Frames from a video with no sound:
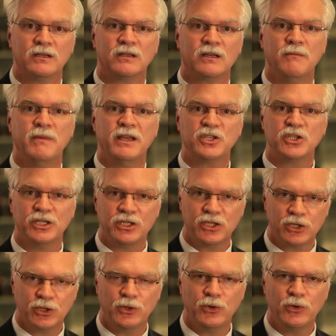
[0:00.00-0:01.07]
commission
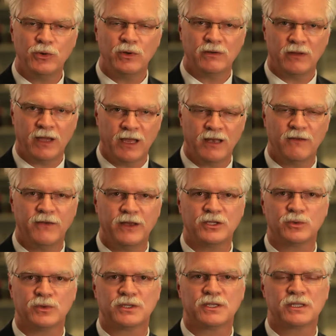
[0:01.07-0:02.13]
2
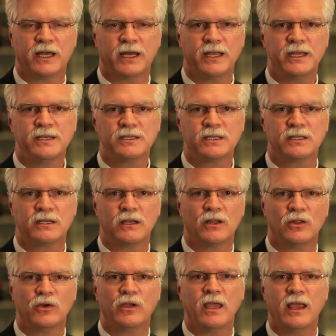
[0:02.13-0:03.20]
individual studies
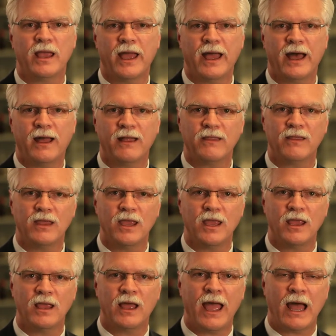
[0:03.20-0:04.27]
looking at
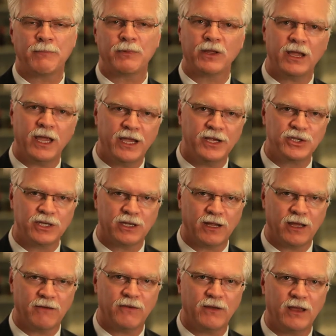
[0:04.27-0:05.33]
the application
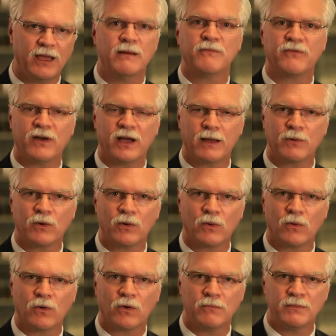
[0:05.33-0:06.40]
of M-Fiber
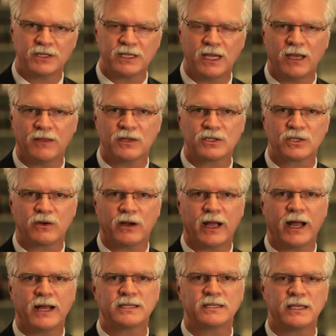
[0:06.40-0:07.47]
or Miscanthus
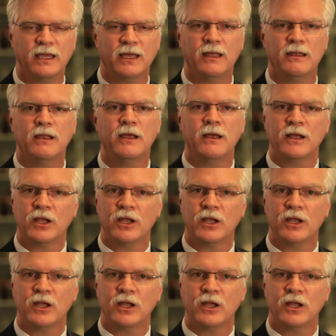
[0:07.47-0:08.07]
grass in